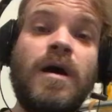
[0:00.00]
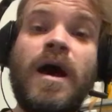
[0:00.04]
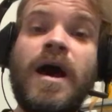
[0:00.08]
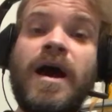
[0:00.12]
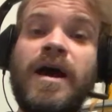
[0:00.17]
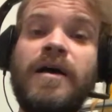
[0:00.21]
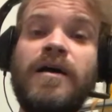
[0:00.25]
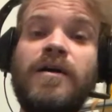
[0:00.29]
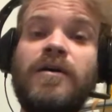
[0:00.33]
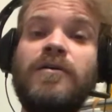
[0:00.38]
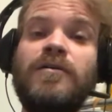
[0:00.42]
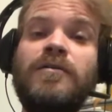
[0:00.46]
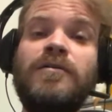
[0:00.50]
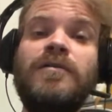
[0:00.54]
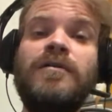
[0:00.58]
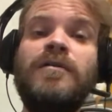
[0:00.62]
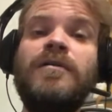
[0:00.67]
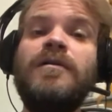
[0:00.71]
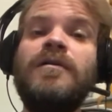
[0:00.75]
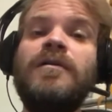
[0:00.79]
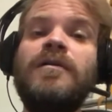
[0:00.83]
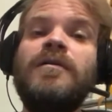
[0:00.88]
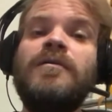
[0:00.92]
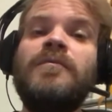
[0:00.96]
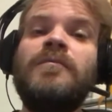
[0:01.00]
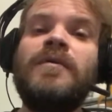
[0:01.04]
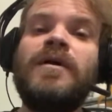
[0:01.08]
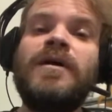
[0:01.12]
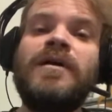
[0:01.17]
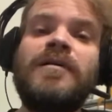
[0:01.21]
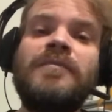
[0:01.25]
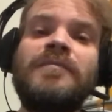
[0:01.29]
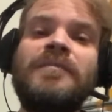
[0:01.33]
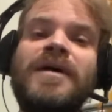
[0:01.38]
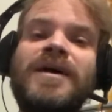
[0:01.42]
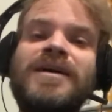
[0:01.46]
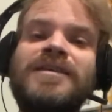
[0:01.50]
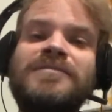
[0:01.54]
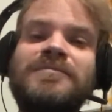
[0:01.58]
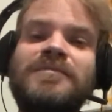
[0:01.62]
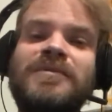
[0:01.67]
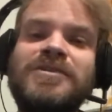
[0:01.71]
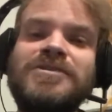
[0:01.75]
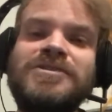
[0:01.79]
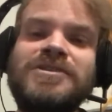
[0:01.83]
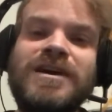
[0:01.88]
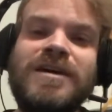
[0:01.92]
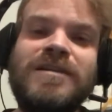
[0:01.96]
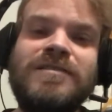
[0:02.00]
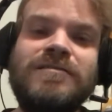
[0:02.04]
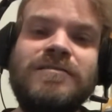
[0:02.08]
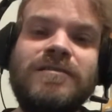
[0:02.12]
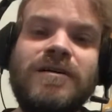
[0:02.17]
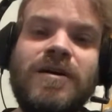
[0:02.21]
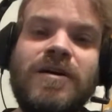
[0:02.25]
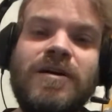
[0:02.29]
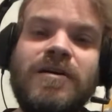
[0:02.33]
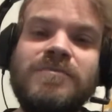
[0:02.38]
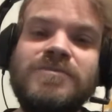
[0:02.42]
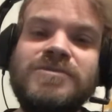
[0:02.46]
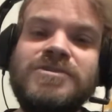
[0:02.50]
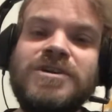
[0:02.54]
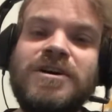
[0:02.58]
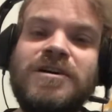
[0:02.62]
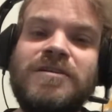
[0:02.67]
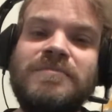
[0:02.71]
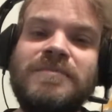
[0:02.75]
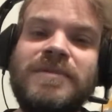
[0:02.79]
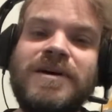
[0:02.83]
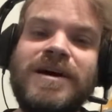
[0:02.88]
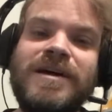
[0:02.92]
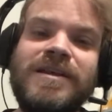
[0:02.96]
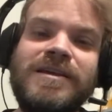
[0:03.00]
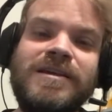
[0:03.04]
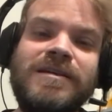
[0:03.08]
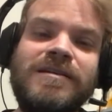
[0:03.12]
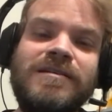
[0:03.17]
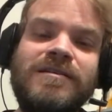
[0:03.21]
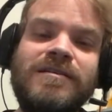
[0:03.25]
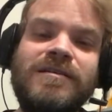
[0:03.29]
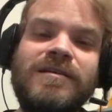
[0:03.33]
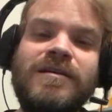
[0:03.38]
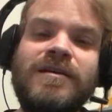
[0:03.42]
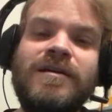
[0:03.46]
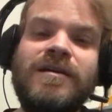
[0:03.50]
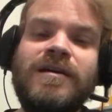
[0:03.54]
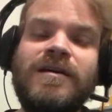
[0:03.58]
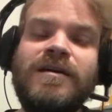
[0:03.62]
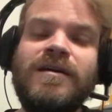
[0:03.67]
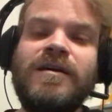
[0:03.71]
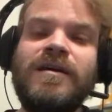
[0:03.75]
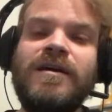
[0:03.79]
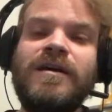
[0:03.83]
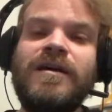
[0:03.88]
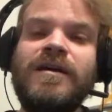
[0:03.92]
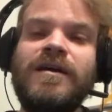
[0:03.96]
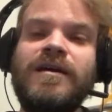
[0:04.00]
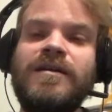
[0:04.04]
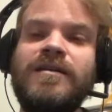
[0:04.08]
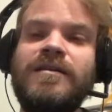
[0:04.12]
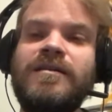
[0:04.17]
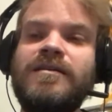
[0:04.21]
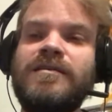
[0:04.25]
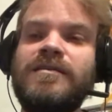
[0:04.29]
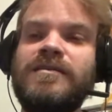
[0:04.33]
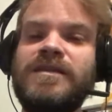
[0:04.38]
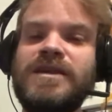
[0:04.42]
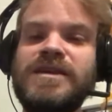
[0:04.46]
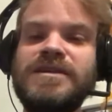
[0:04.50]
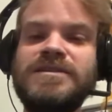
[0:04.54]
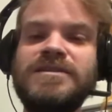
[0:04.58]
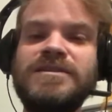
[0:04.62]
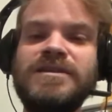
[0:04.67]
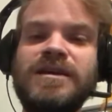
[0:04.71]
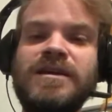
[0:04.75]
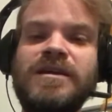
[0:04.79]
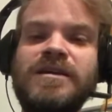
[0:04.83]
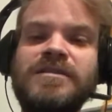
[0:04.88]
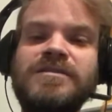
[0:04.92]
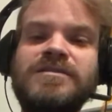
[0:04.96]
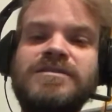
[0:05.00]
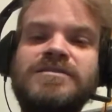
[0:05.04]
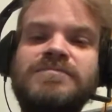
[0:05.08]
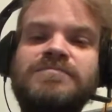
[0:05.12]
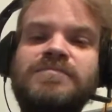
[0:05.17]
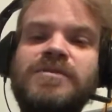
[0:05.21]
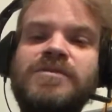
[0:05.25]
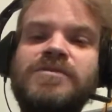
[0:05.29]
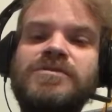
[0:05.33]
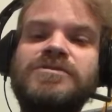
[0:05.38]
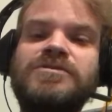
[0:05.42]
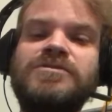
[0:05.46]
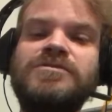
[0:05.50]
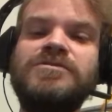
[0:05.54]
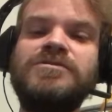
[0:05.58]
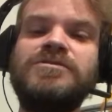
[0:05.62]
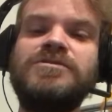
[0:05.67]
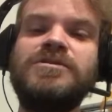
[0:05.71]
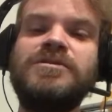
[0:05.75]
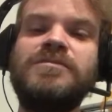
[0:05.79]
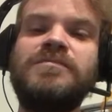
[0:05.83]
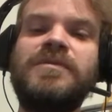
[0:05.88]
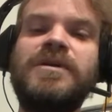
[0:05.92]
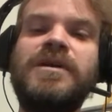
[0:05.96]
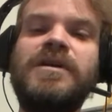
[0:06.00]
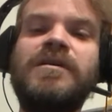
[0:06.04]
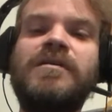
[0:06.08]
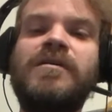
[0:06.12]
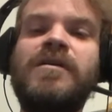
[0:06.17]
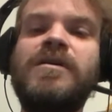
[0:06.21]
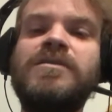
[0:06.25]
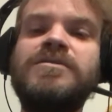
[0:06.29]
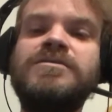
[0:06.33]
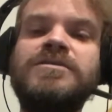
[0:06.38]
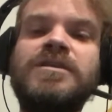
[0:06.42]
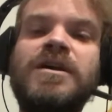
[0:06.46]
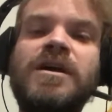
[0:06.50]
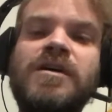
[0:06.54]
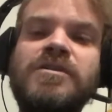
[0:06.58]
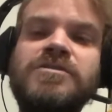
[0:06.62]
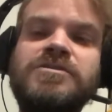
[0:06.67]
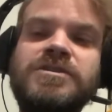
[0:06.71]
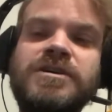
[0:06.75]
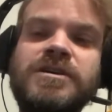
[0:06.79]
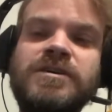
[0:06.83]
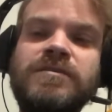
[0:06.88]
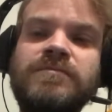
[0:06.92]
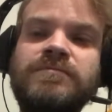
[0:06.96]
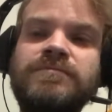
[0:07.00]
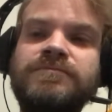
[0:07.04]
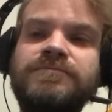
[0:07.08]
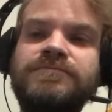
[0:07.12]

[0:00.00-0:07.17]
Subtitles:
Hey all, welcome back to my channel. I'm Mahony, and this is Spiritual Superheroes Coaching.